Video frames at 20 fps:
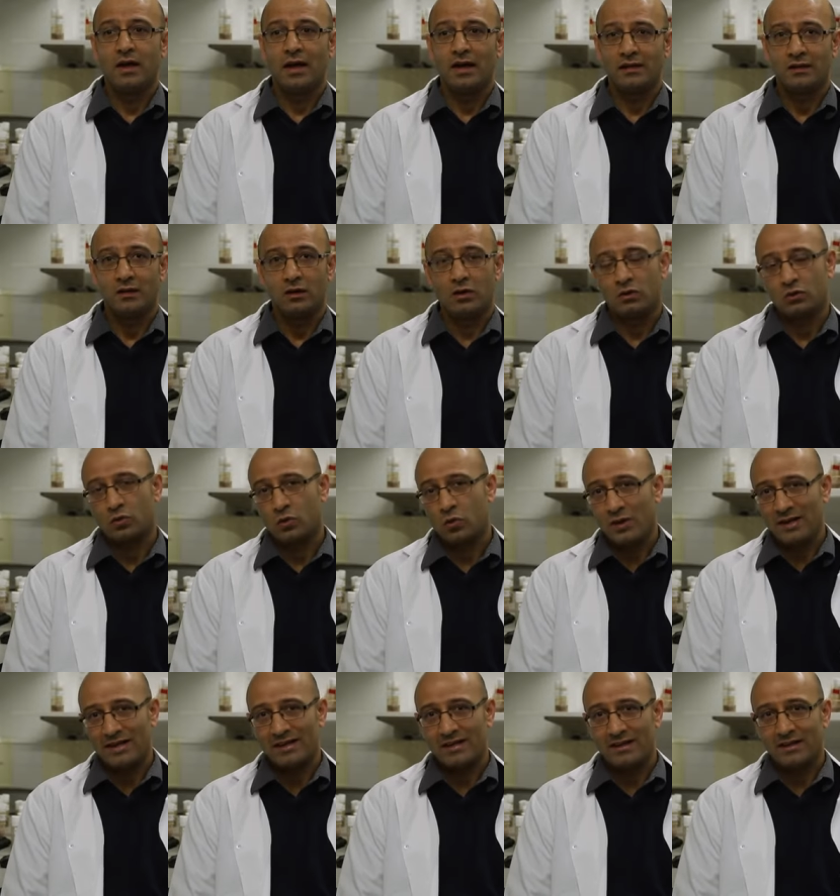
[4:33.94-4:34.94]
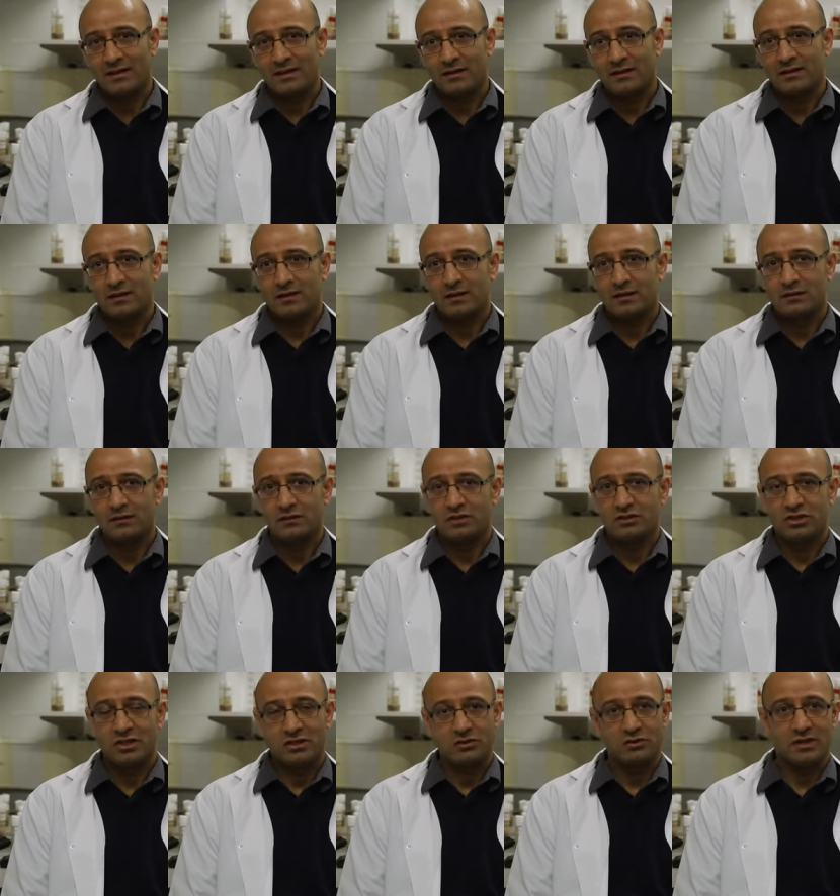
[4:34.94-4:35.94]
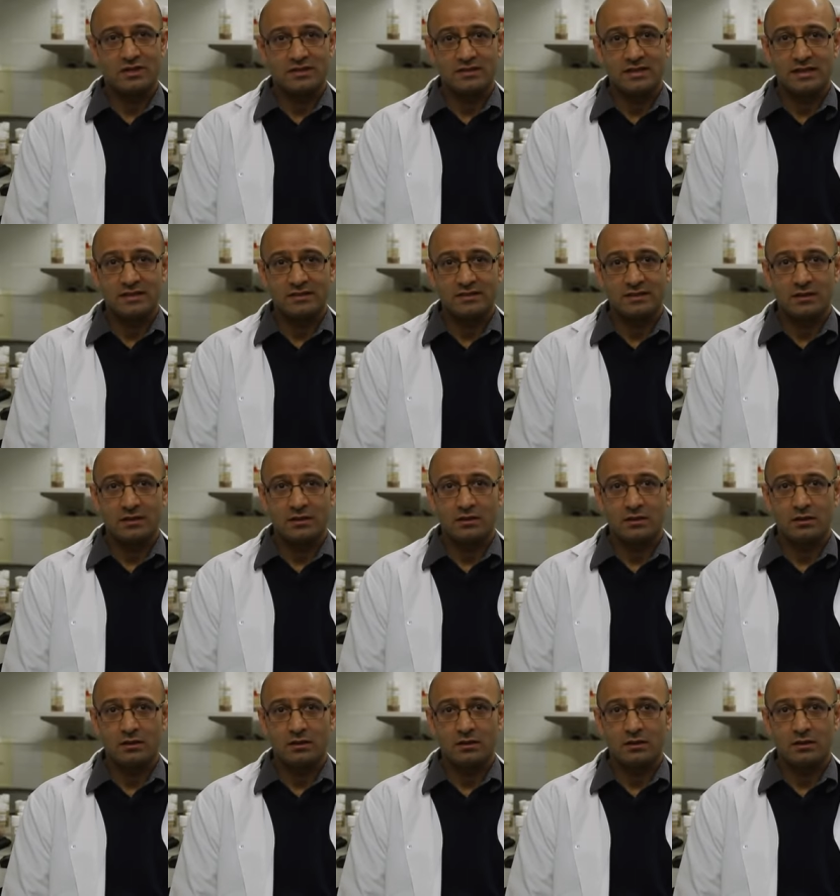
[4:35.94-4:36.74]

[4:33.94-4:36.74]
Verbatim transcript: and a lot quicker to generate data.